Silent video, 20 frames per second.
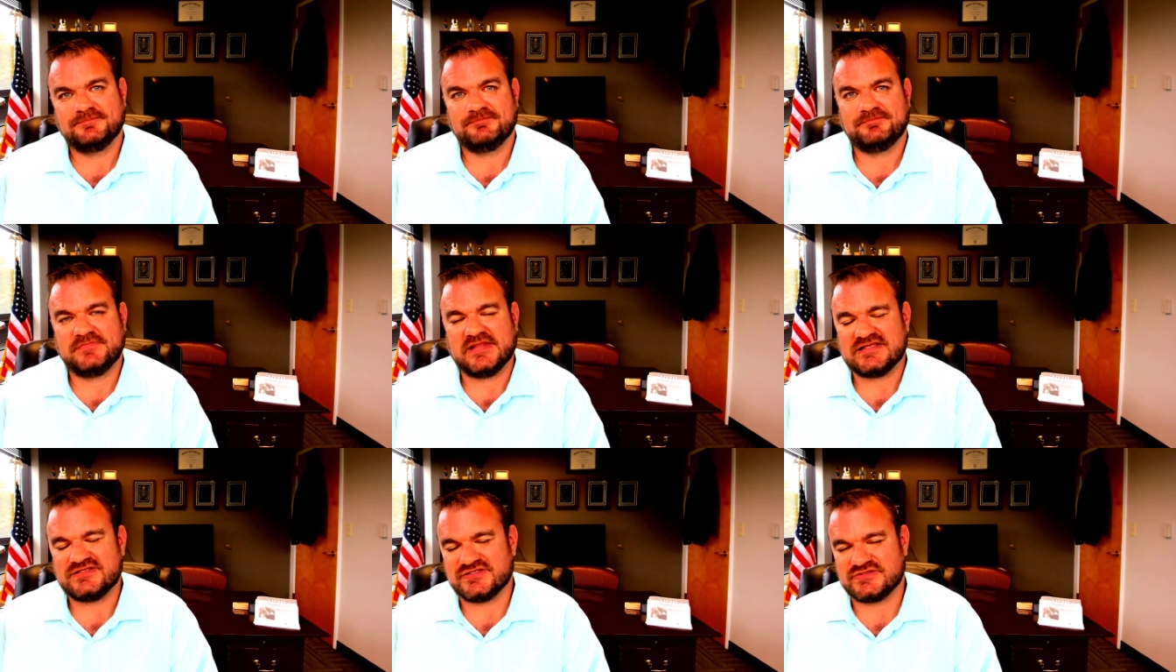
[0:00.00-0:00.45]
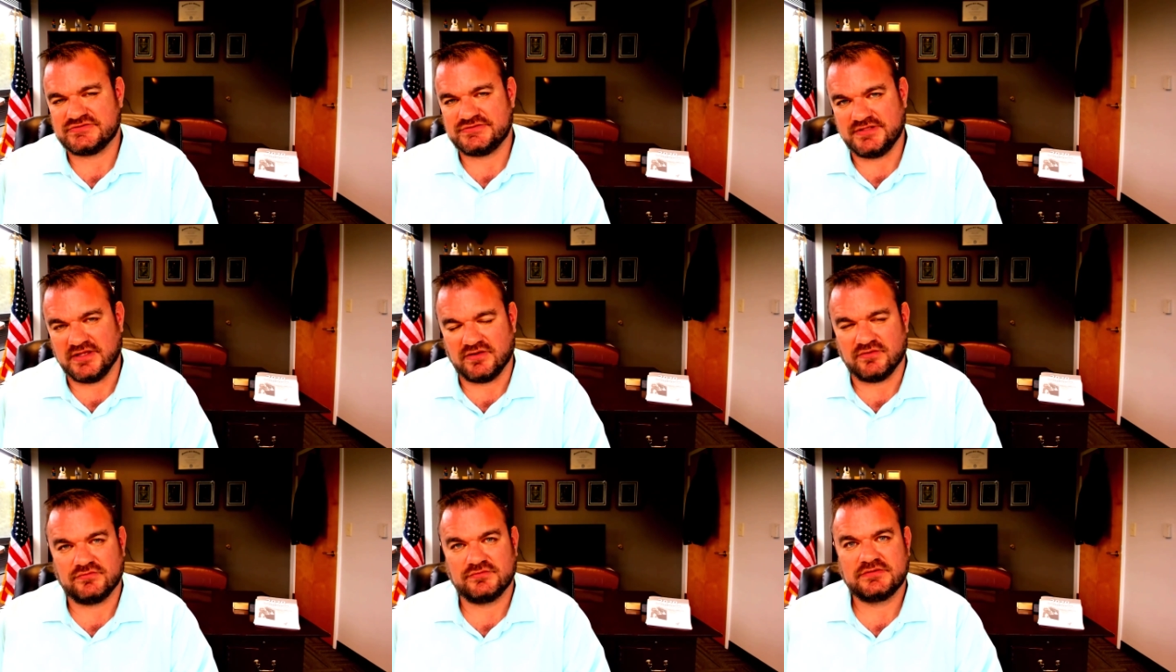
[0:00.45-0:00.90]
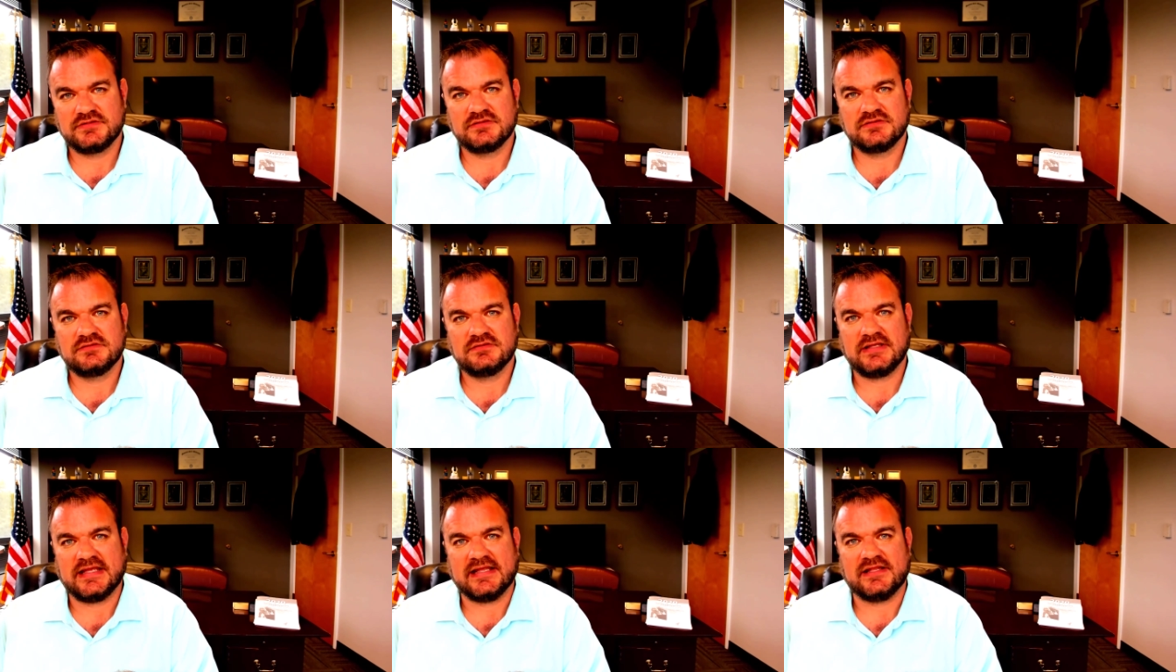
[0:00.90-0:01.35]
They just don't.
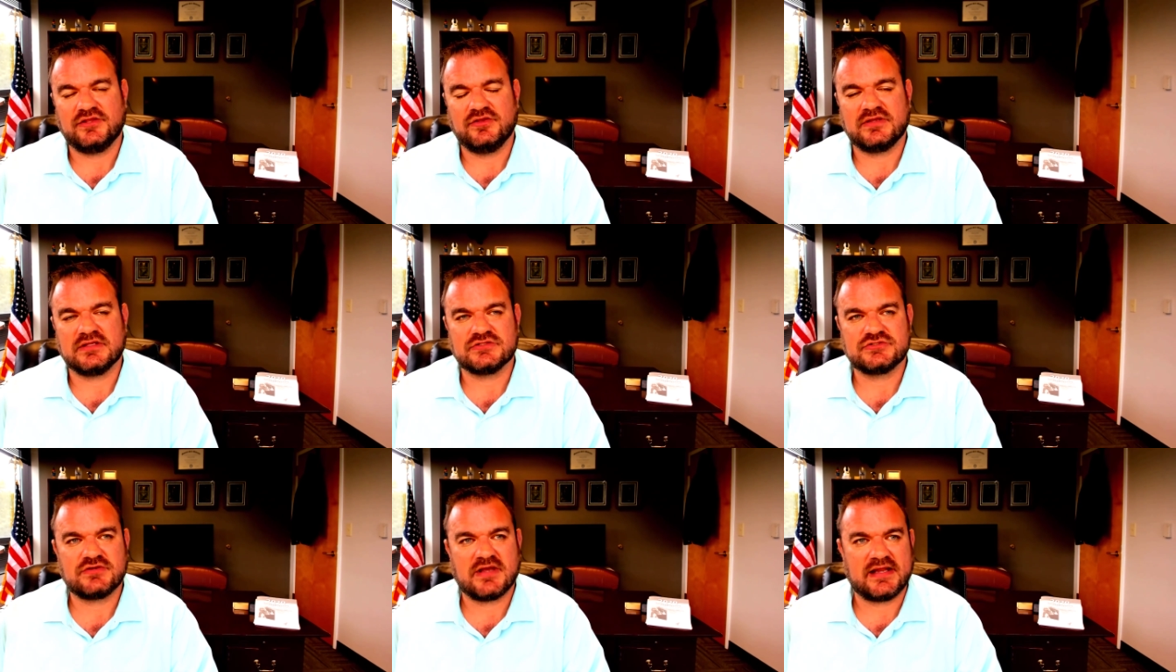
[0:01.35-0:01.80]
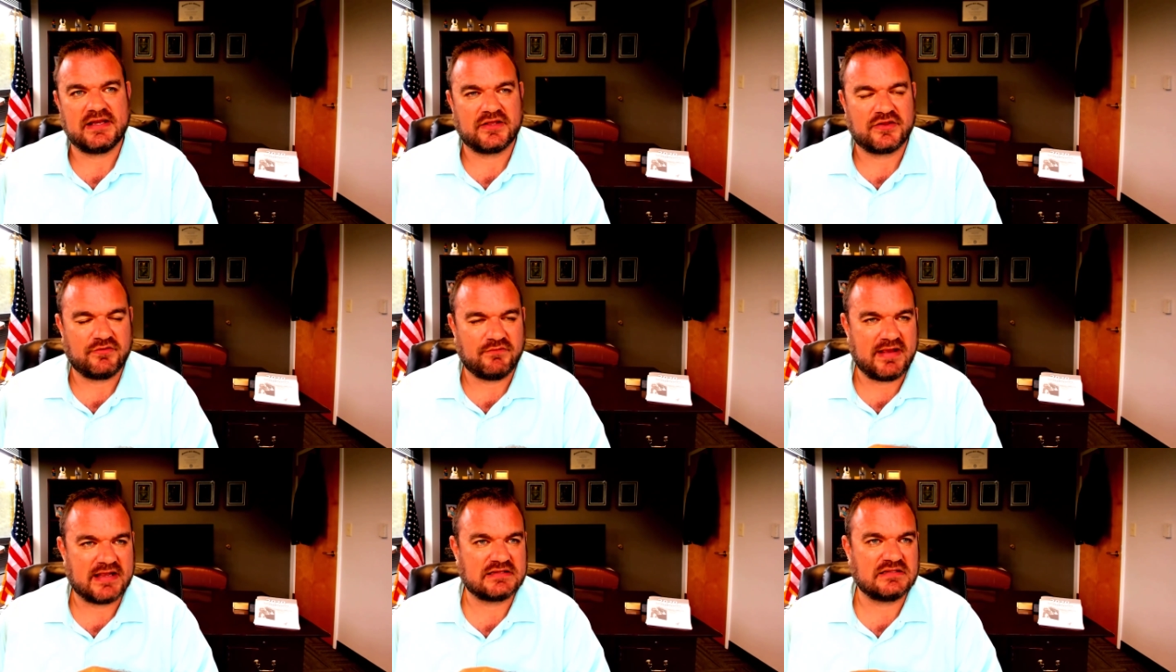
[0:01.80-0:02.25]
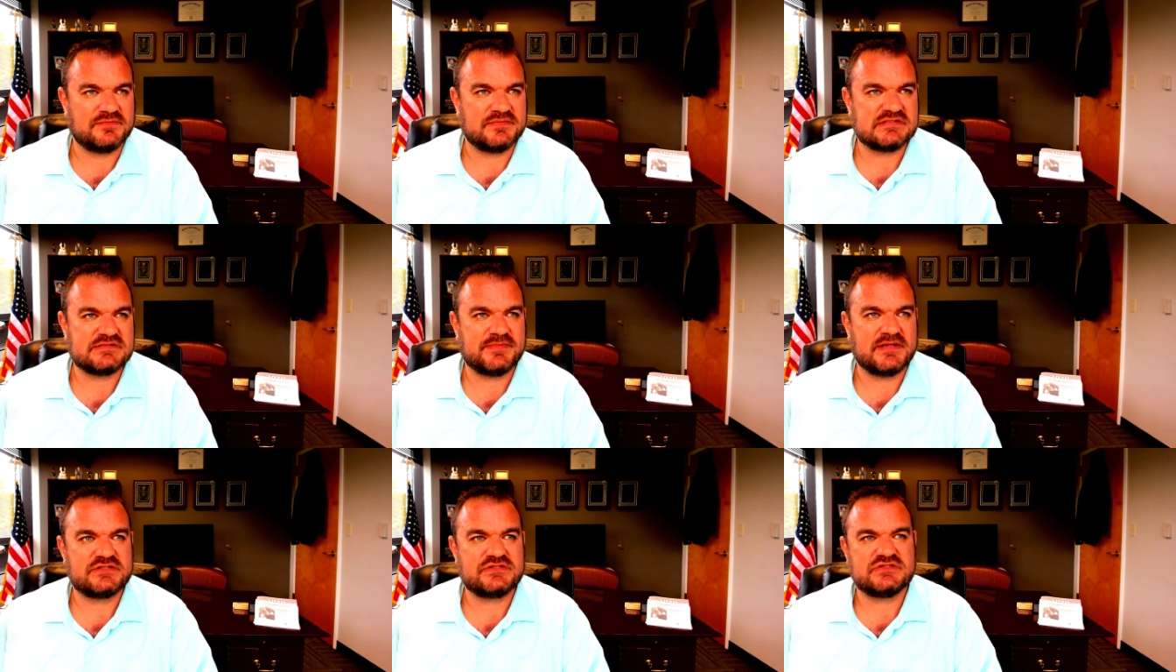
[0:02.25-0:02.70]
And you can try to correct them
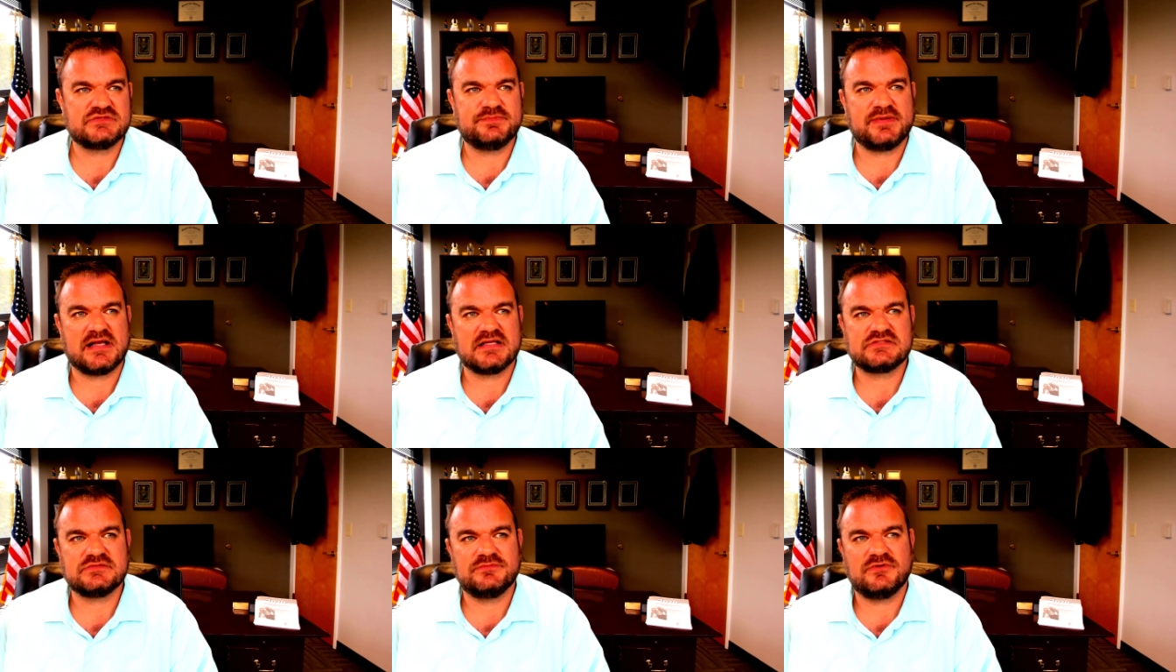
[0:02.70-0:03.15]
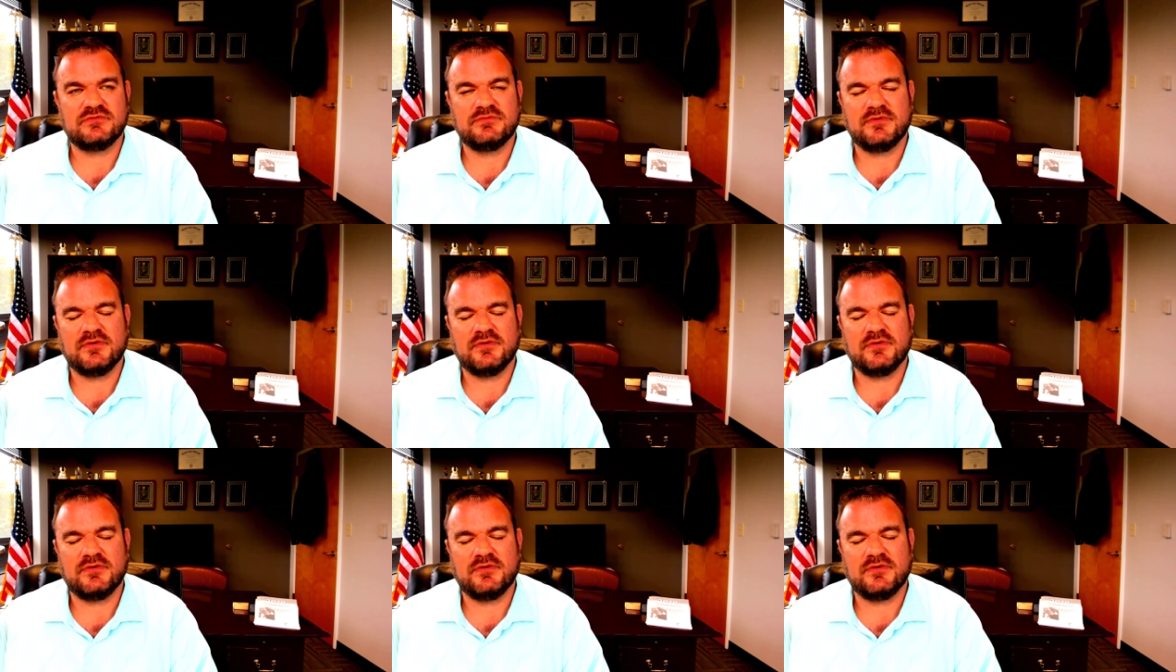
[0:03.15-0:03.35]
as much as possible,